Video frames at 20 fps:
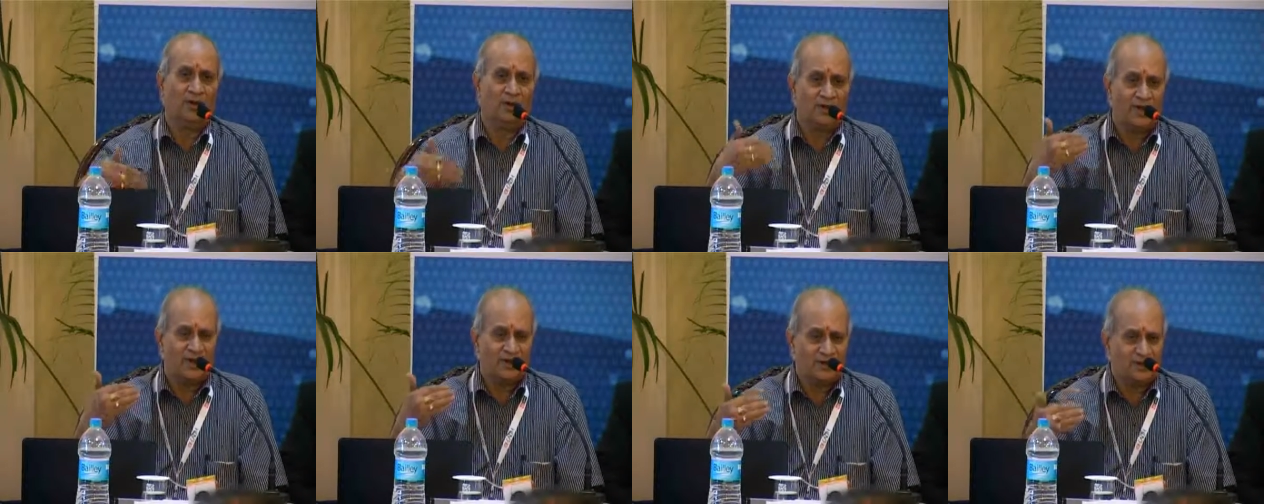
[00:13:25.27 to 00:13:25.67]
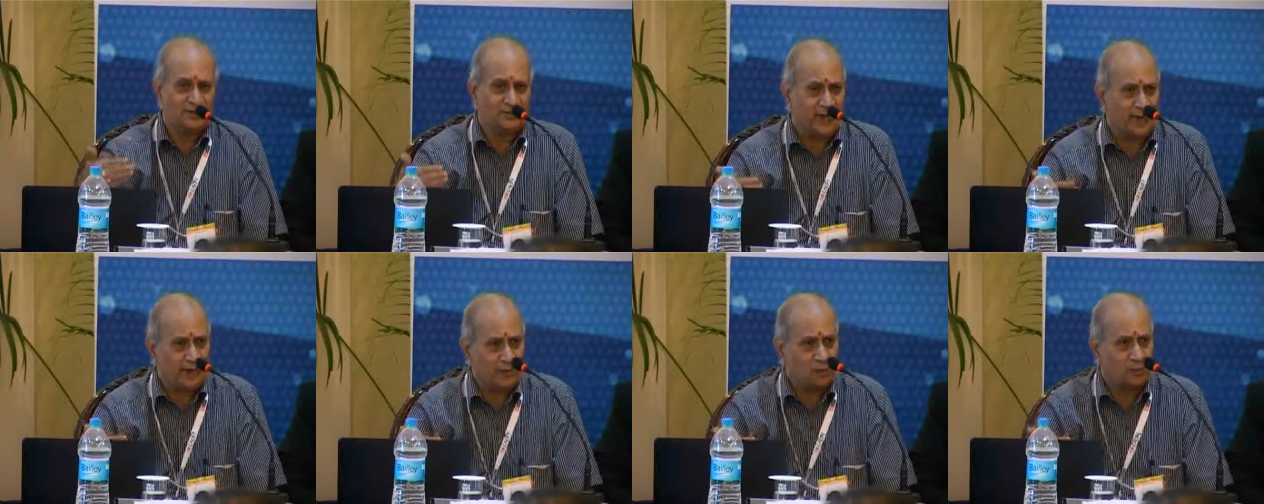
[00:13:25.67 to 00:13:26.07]
Next is
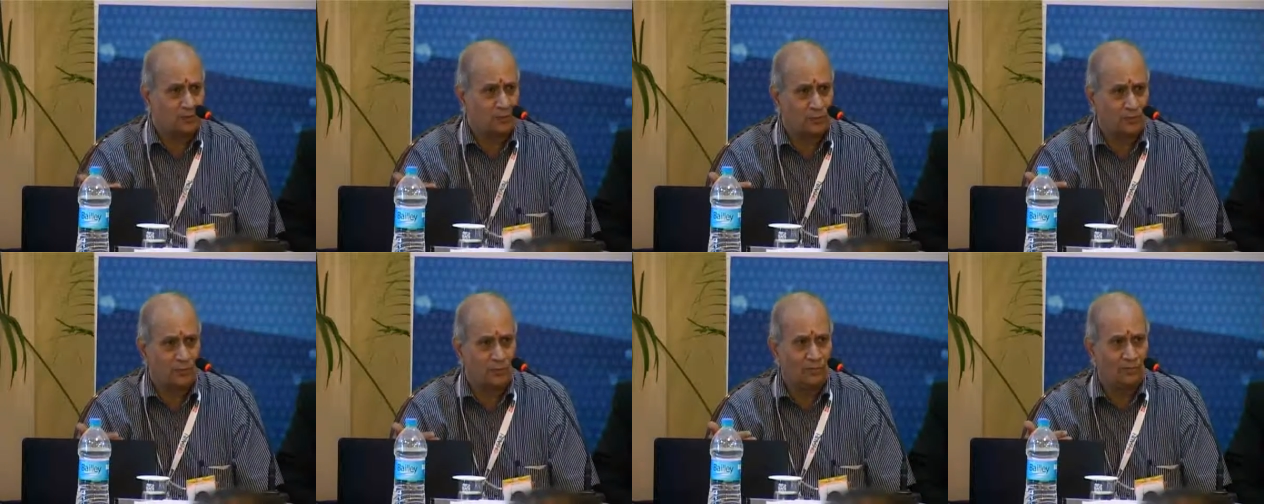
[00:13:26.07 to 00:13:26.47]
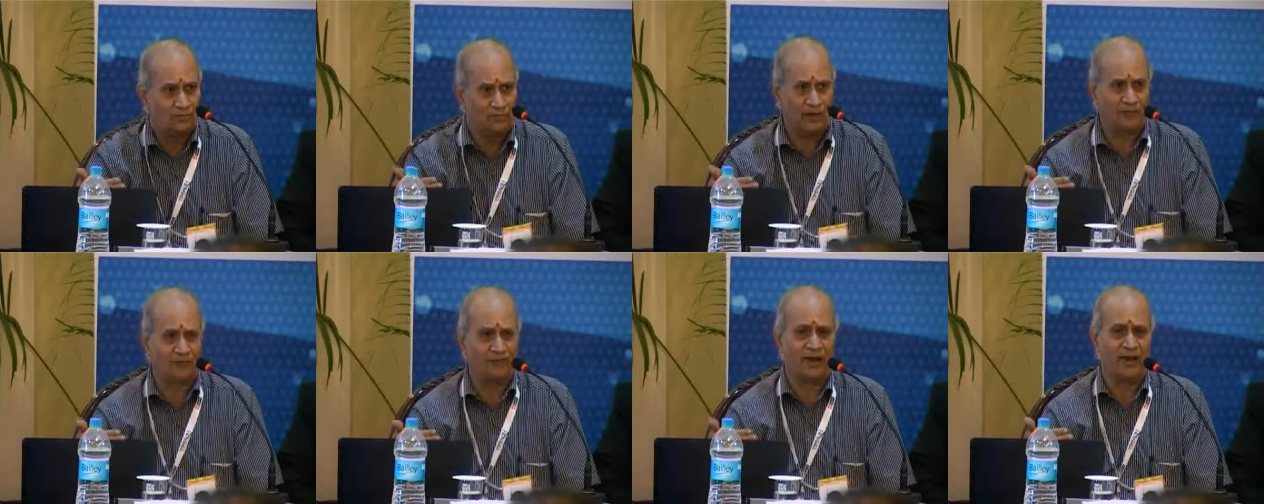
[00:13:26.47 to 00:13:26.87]
9000
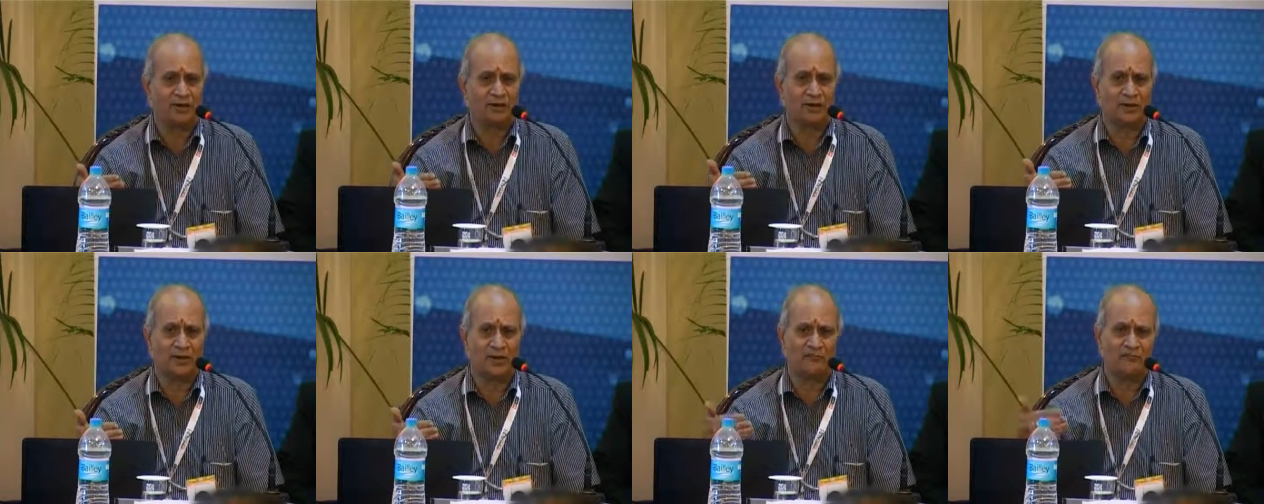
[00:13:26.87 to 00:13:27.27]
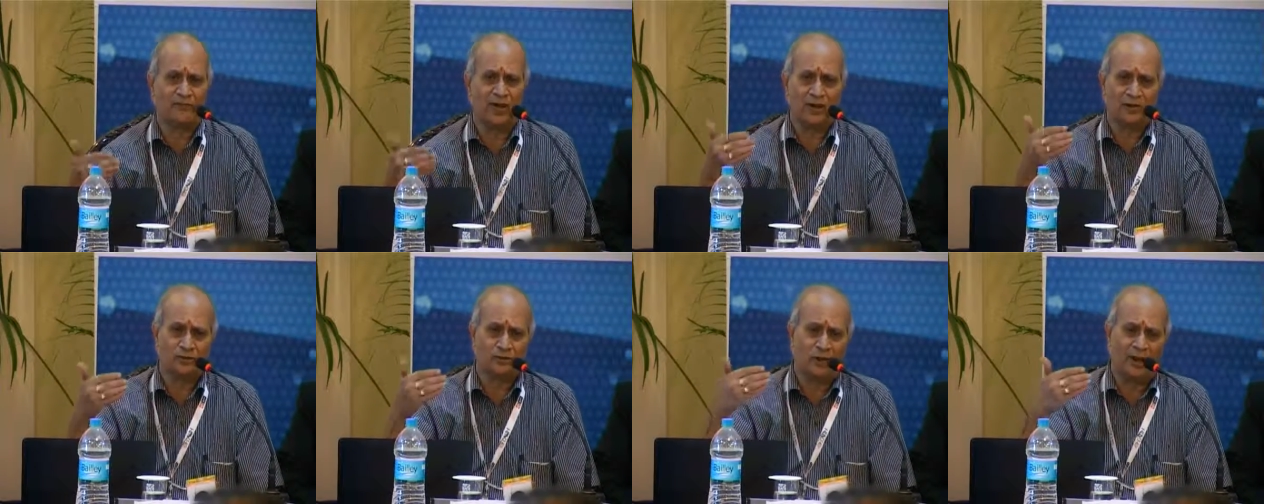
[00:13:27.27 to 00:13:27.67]
certification of
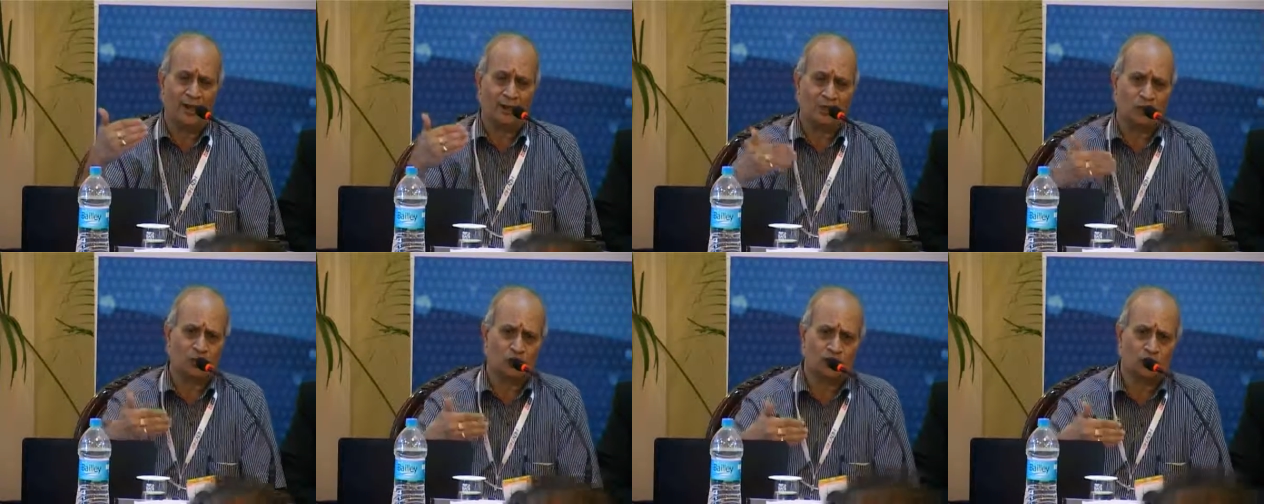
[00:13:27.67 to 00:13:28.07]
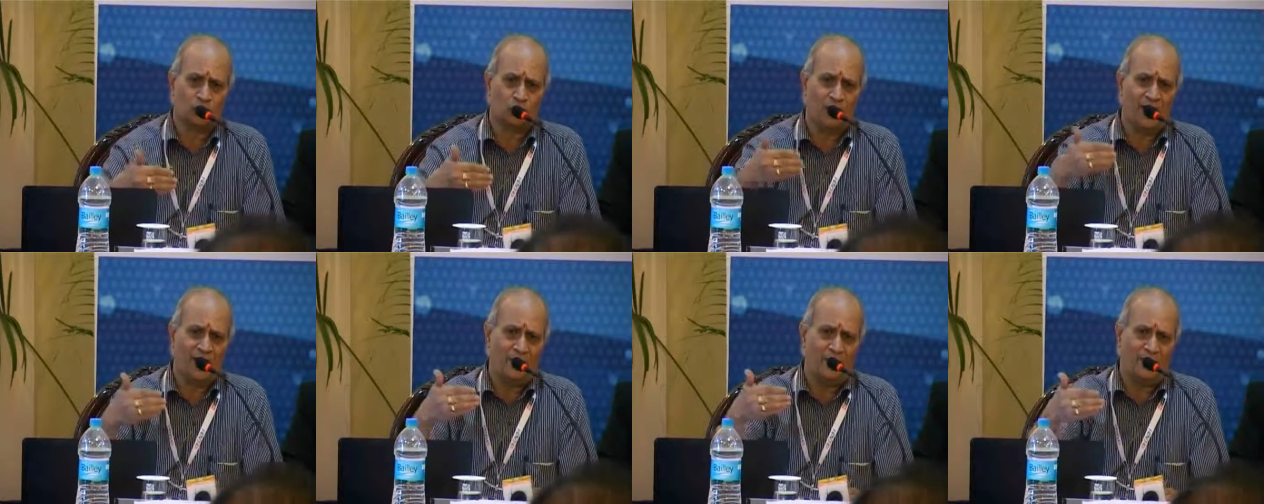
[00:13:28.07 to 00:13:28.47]
ISO 9000 is
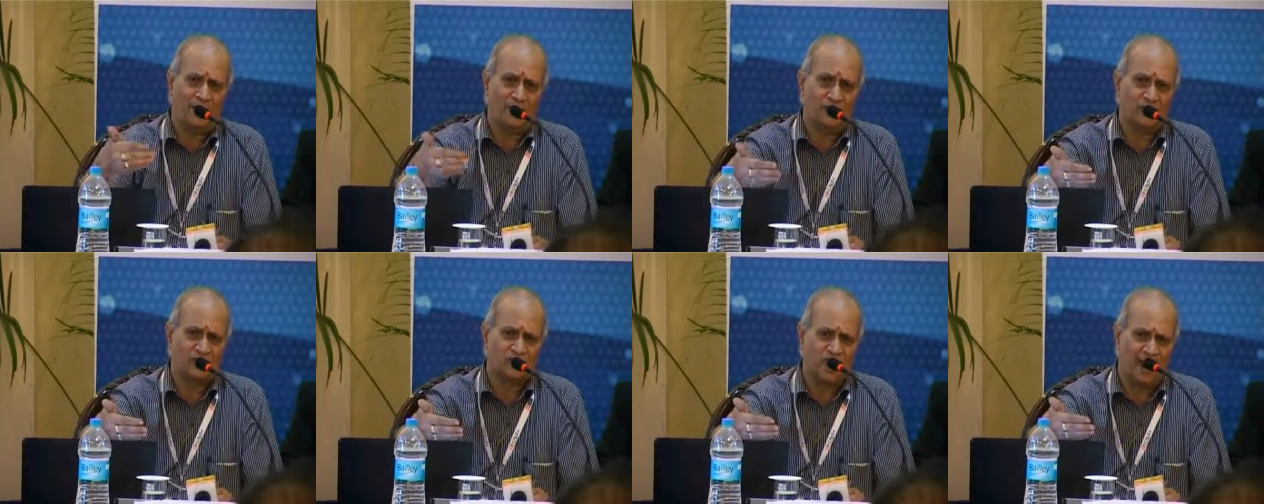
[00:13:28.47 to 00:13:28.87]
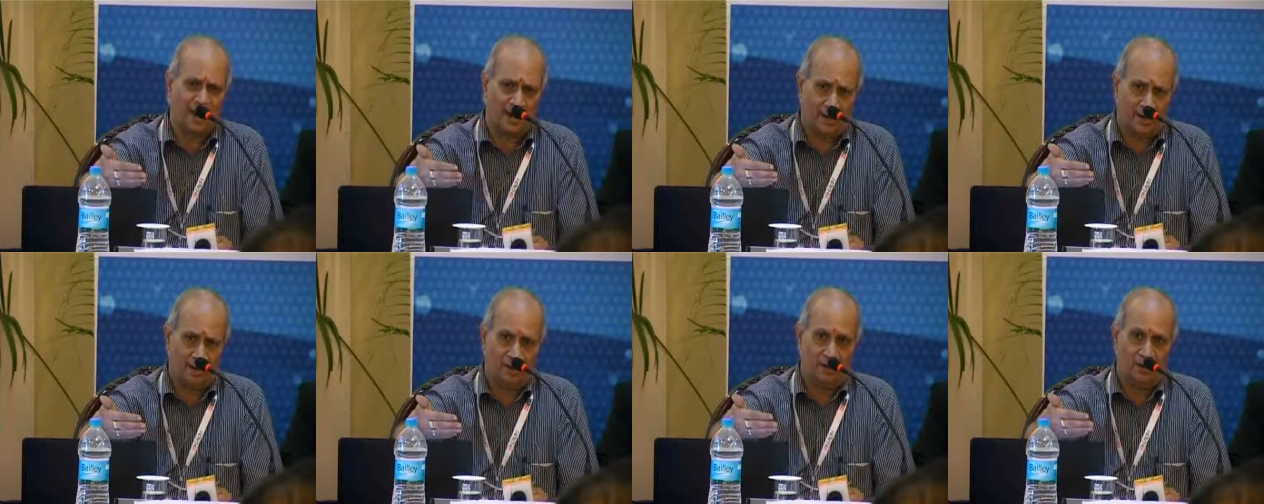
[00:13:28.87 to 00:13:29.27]
quality management
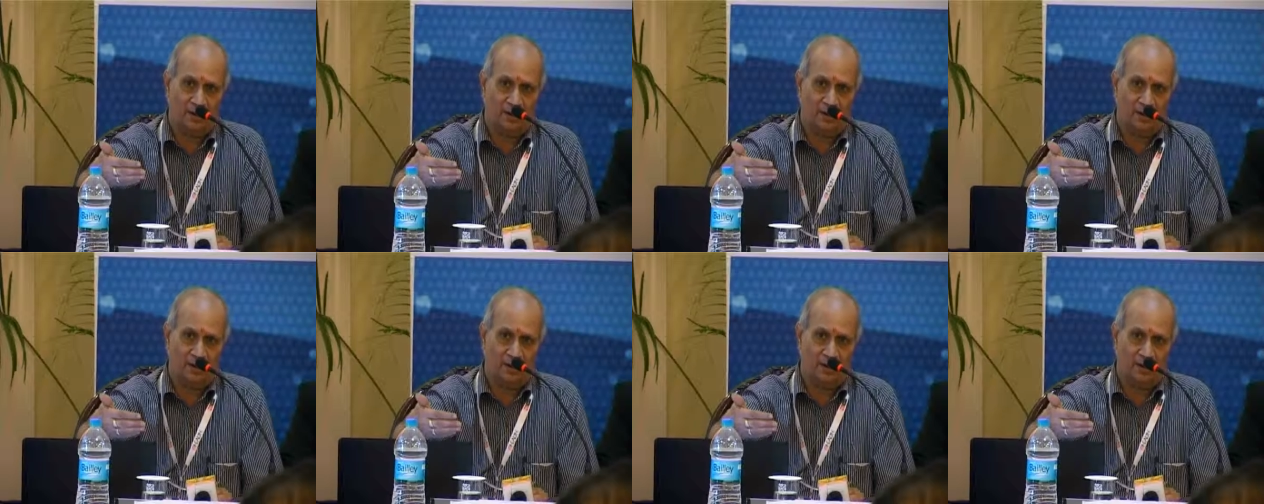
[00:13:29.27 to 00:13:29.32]
standard.